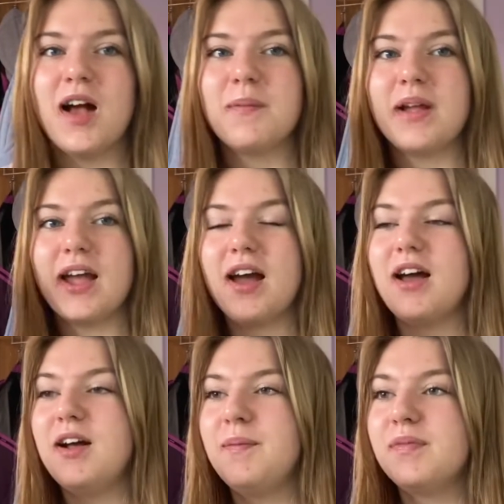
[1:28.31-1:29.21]
But yeah,
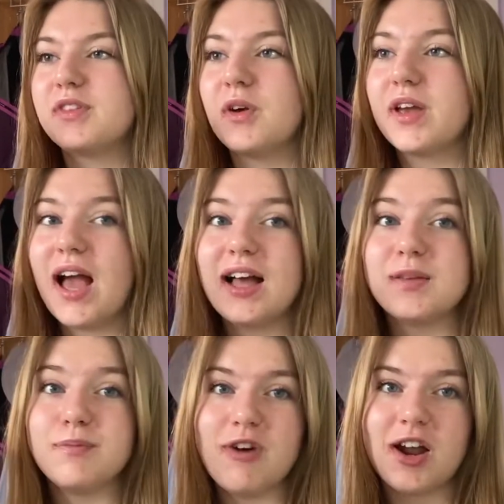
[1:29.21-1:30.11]
um, so Kaz
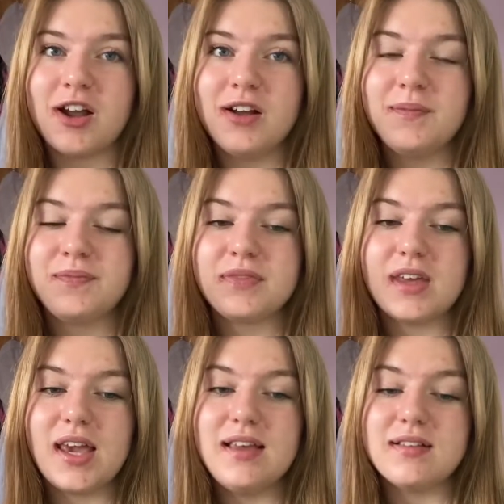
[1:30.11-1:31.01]
Brekker,
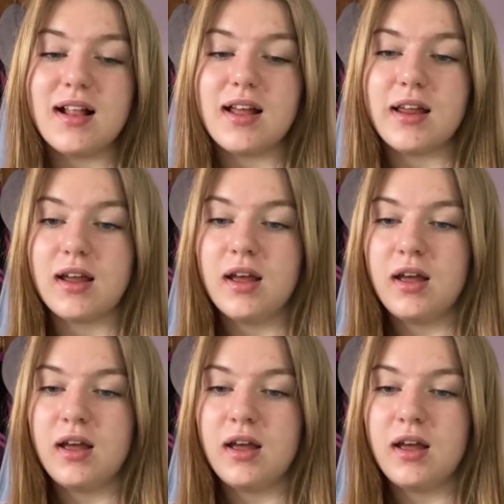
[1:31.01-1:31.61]
he's like